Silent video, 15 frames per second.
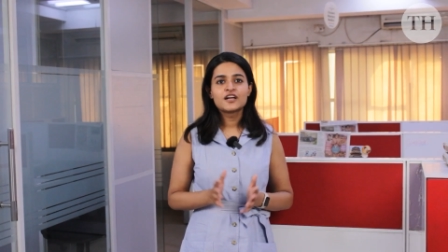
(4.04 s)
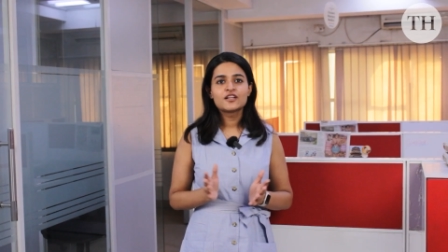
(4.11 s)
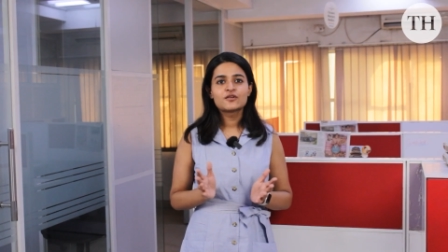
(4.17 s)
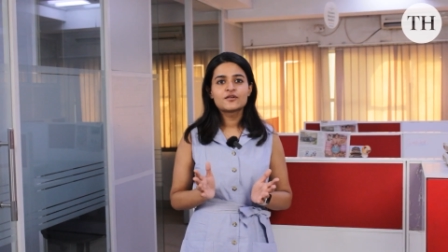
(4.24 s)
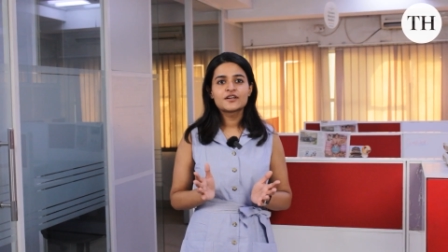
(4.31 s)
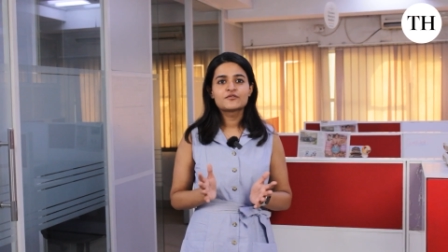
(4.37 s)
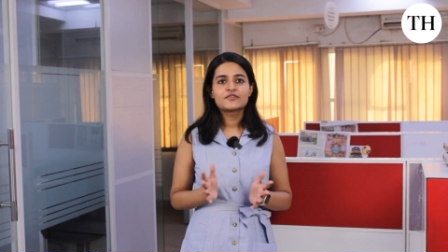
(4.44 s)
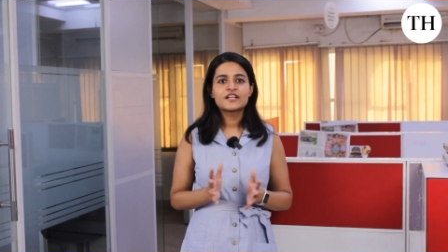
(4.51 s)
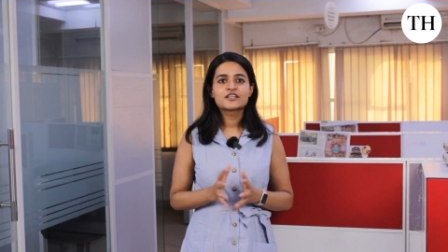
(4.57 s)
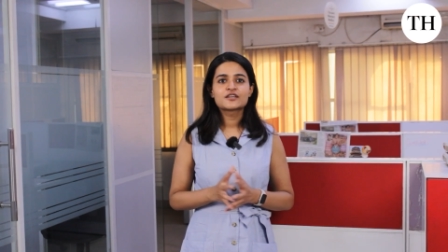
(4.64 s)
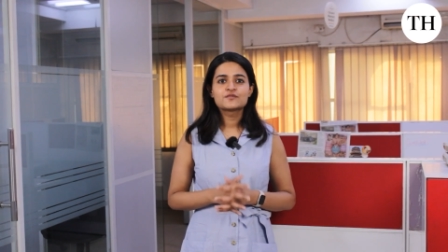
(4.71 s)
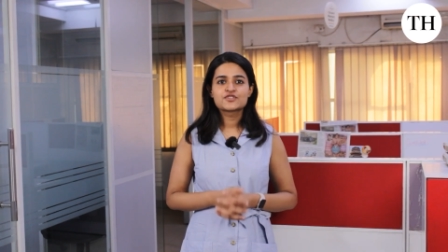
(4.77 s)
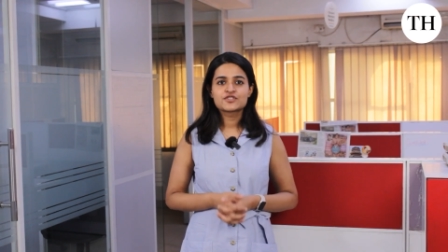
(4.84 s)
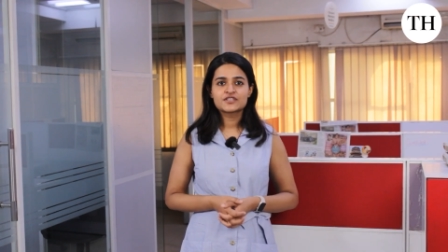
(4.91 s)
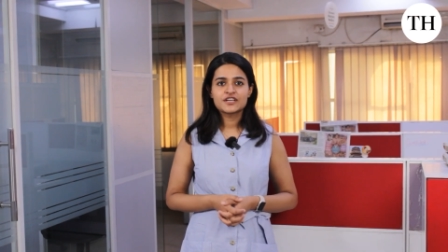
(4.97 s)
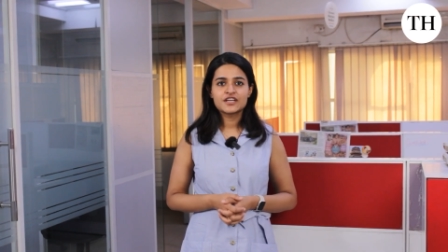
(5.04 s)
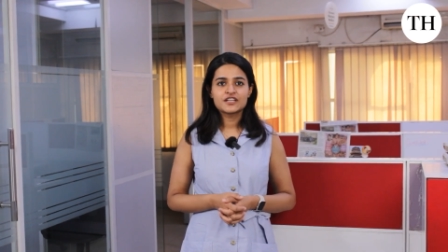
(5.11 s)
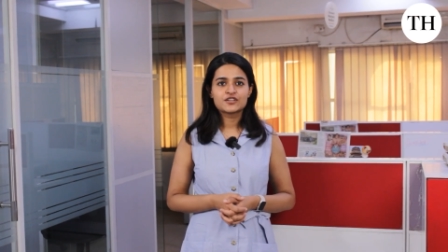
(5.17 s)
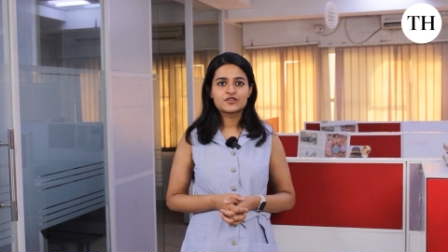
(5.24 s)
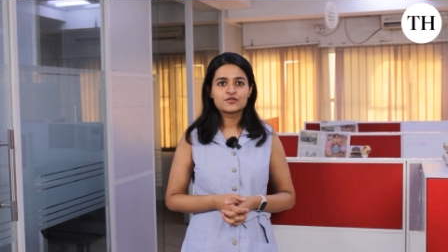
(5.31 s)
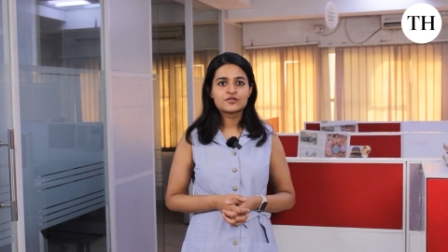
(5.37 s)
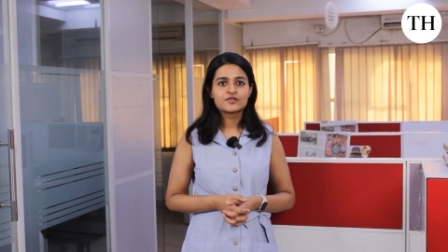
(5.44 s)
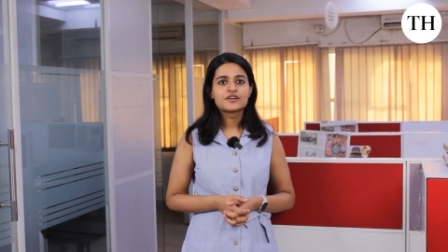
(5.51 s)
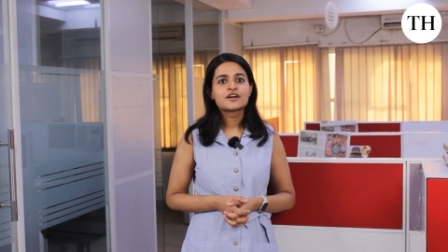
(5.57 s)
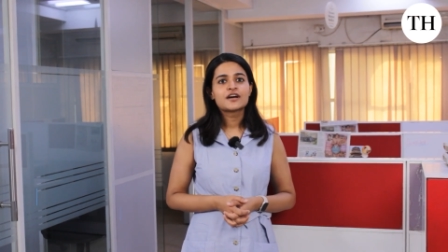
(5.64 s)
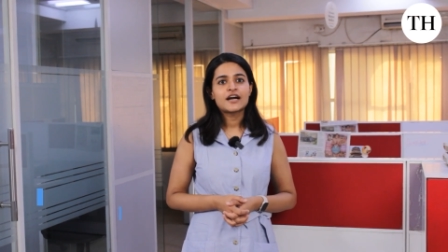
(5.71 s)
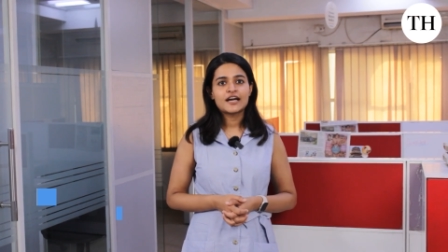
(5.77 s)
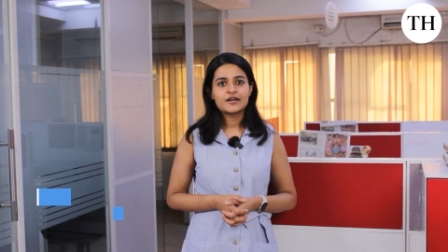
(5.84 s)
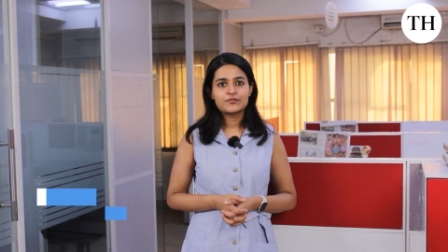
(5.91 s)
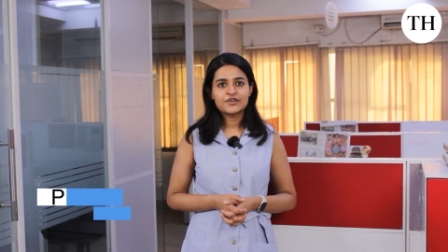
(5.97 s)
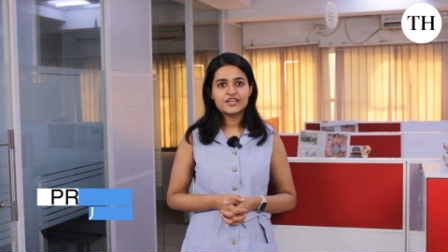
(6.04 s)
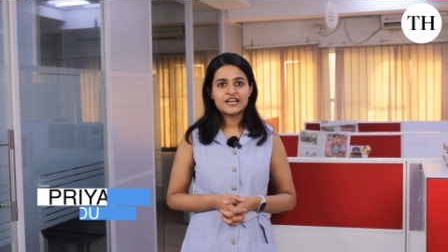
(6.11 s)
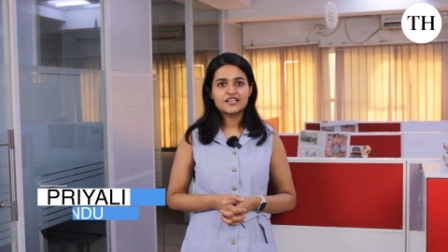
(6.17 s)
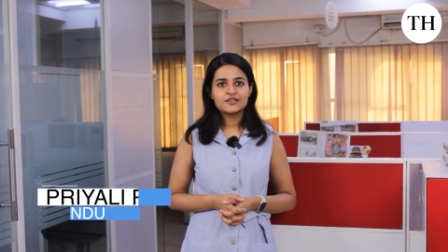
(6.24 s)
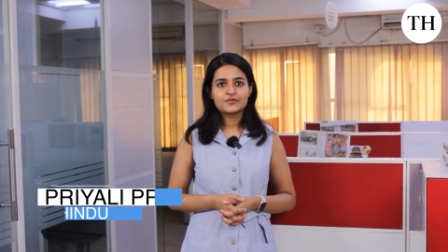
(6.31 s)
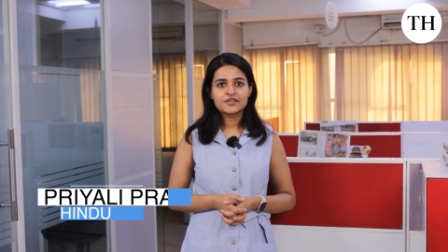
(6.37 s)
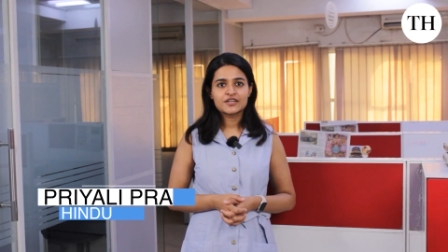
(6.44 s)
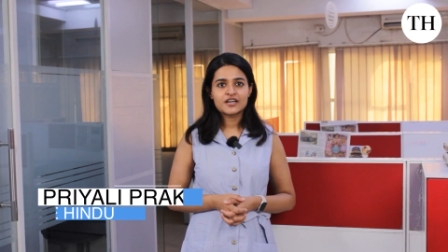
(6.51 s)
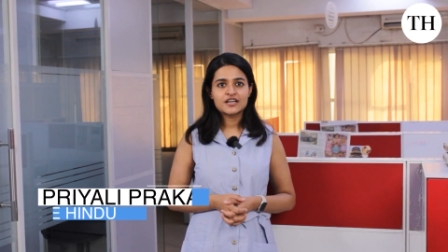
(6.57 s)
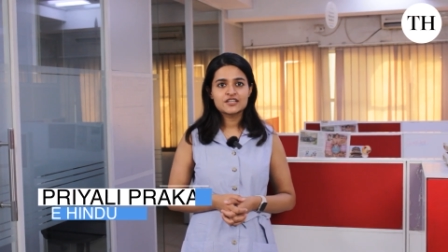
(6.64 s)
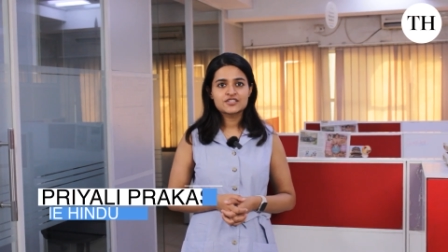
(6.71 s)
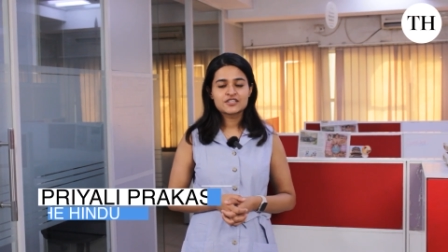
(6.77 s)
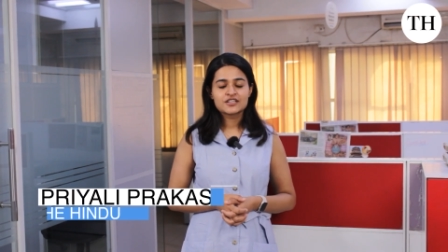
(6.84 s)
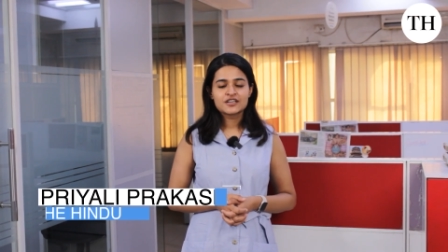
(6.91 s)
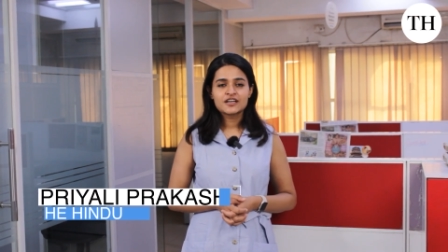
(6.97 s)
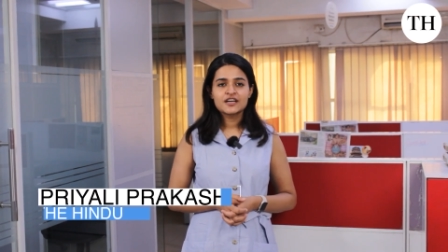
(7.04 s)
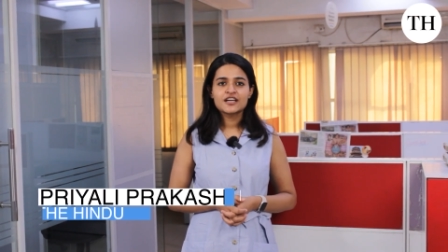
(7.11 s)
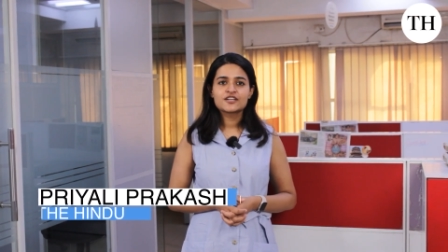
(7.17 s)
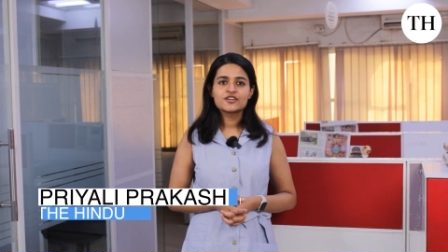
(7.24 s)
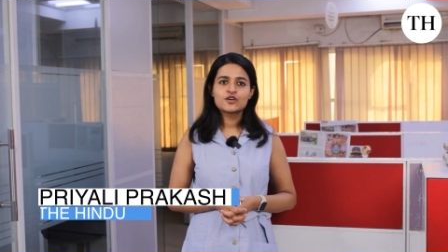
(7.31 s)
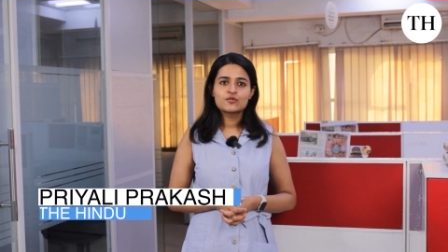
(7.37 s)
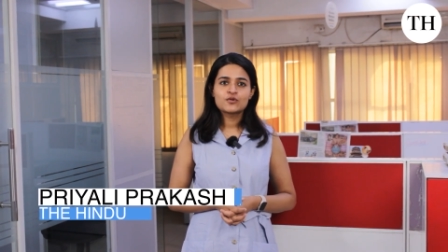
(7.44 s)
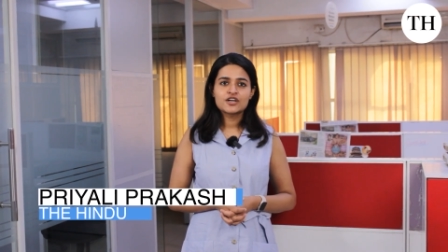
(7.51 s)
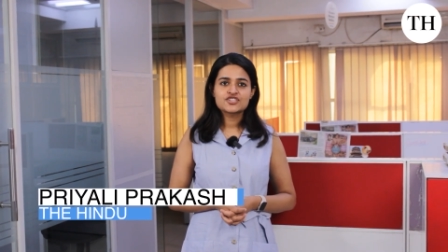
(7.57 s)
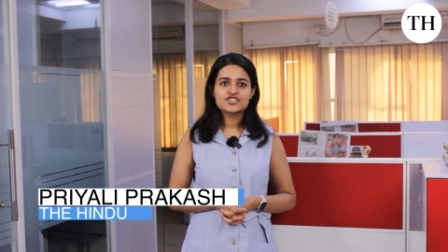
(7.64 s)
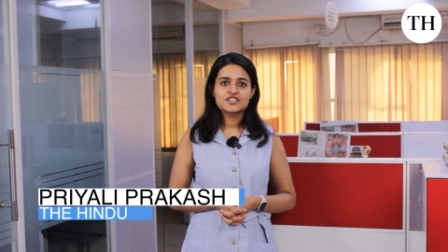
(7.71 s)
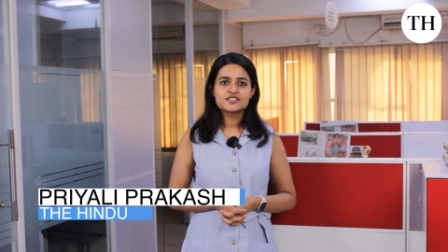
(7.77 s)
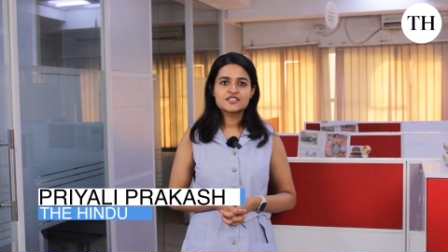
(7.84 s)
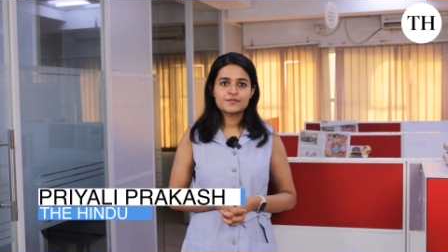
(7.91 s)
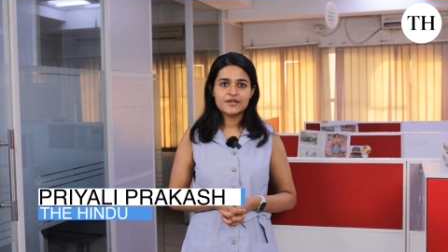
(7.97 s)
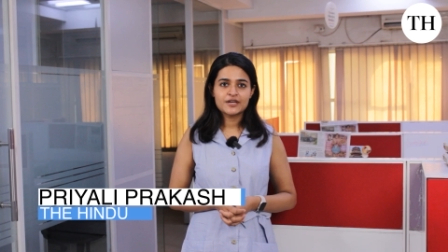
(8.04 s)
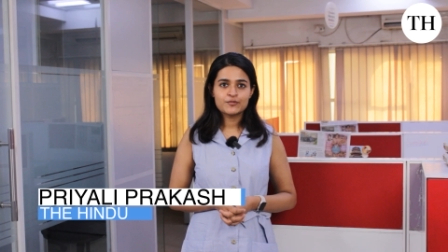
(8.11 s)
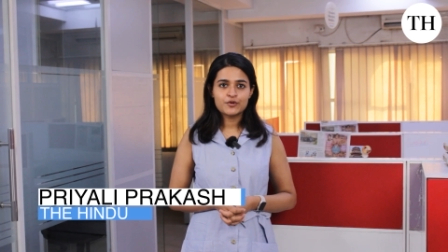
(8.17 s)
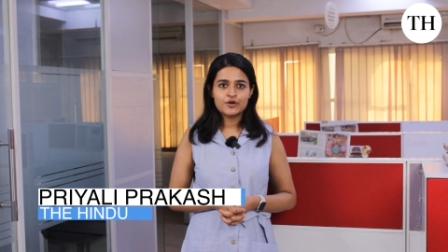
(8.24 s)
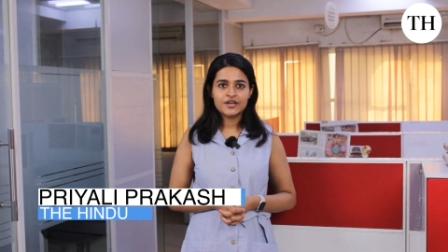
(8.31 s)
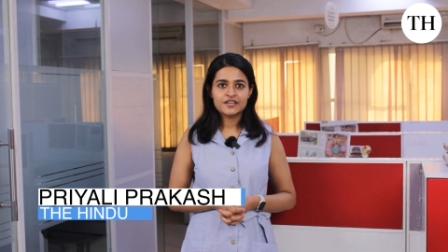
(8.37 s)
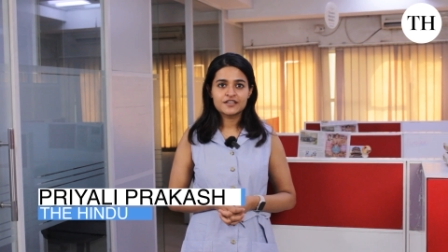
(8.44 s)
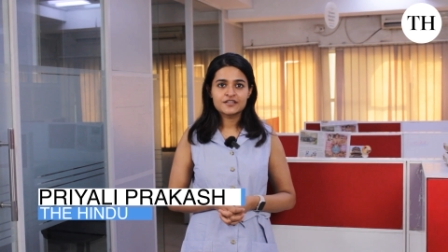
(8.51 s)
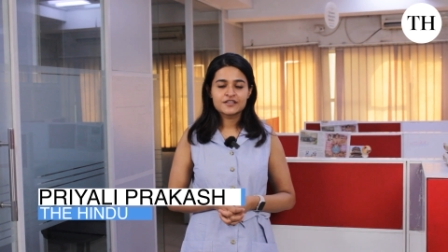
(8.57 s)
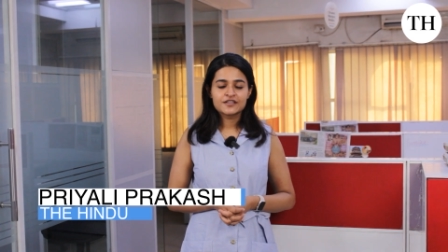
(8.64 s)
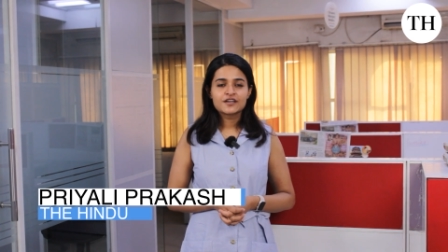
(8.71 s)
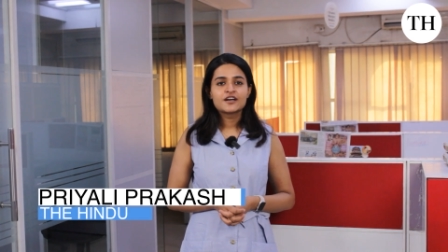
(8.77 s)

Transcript: Hello and welcome to The Hindu. I'm Priyali Prakash and you're watching Tipping Point,